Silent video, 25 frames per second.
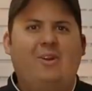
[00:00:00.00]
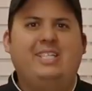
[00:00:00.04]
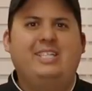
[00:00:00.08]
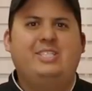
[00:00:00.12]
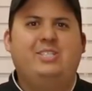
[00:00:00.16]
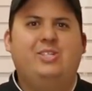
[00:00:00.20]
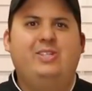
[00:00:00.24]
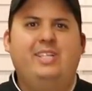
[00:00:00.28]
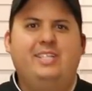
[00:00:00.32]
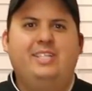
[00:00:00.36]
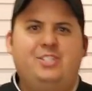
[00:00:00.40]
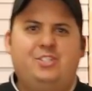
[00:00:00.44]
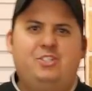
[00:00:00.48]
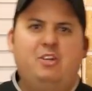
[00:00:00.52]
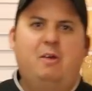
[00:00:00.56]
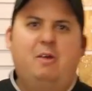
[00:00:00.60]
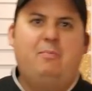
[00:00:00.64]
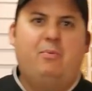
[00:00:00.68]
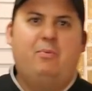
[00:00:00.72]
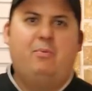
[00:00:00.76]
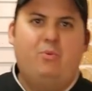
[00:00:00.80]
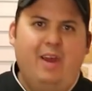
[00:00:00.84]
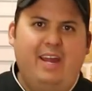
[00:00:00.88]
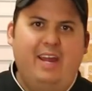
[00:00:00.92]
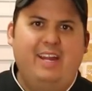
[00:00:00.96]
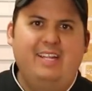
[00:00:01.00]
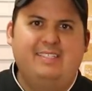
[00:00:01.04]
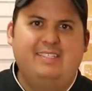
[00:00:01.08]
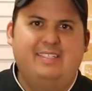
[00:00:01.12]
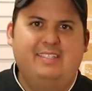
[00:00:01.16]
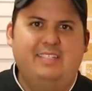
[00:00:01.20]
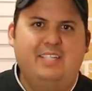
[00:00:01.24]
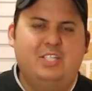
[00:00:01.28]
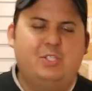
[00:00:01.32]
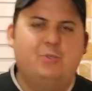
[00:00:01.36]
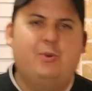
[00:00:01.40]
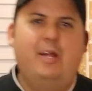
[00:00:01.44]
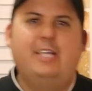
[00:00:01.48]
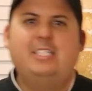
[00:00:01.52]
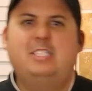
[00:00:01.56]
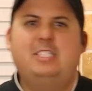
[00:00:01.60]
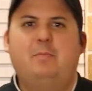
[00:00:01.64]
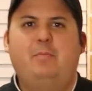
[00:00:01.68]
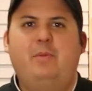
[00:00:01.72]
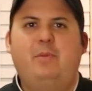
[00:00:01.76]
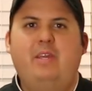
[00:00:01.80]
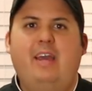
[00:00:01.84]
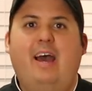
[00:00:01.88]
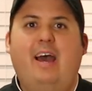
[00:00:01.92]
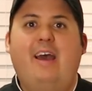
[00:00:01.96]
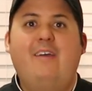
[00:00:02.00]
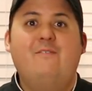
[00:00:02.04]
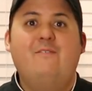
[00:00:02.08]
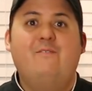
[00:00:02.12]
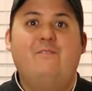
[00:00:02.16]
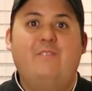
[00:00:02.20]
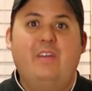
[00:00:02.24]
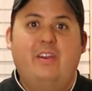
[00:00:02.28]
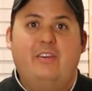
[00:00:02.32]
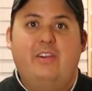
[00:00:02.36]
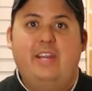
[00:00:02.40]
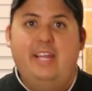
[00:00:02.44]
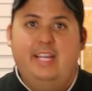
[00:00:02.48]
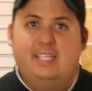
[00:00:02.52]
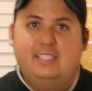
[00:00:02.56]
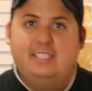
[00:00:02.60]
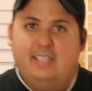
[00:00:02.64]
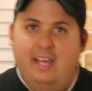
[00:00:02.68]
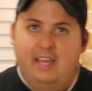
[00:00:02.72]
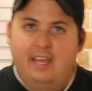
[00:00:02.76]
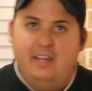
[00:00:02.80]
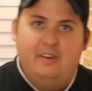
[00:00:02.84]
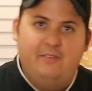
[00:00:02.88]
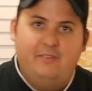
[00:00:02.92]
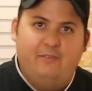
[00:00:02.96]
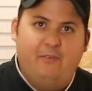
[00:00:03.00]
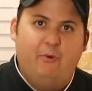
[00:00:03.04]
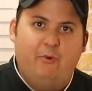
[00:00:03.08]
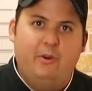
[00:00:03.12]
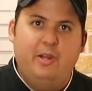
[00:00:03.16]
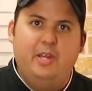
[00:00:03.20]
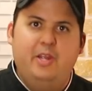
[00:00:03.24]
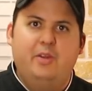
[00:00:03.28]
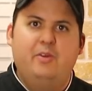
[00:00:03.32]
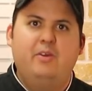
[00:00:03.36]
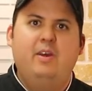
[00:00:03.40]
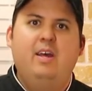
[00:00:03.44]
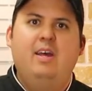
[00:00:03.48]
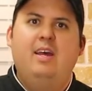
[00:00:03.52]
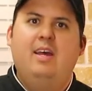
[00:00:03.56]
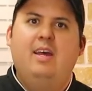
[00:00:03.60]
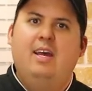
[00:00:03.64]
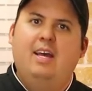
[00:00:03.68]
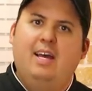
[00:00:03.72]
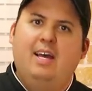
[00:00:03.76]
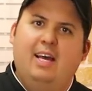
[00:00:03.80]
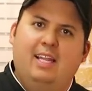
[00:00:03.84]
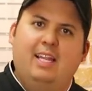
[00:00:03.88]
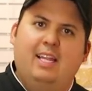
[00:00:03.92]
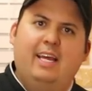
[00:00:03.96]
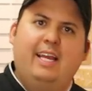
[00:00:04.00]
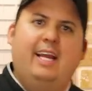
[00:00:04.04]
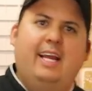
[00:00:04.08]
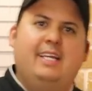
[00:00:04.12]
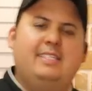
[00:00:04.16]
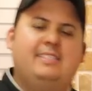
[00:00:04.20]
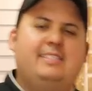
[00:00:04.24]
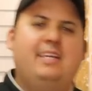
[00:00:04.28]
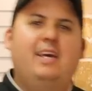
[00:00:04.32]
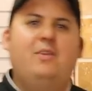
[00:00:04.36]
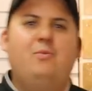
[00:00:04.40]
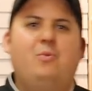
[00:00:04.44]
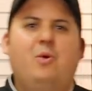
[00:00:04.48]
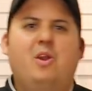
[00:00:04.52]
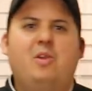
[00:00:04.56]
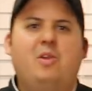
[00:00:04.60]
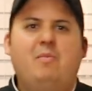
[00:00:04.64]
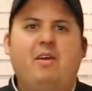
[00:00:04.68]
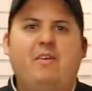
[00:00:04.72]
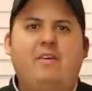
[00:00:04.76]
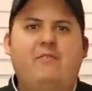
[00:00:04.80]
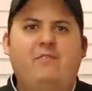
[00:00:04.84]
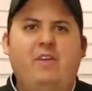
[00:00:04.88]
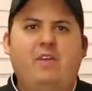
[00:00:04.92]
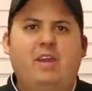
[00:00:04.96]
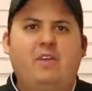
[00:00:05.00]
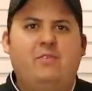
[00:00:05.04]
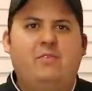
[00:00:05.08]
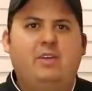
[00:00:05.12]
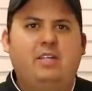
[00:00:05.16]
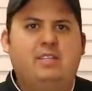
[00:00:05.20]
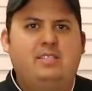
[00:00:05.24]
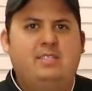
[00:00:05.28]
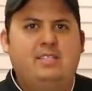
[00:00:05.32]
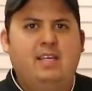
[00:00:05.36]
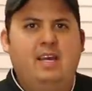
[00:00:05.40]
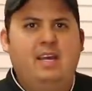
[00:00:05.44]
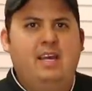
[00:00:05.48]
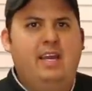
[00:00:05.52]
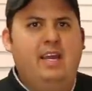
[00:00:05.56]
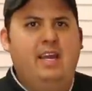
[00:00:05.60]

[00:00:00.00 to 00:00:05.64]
right, so let's jump right into this recipe. I'm very excited for you. Like I said, one of my favorites.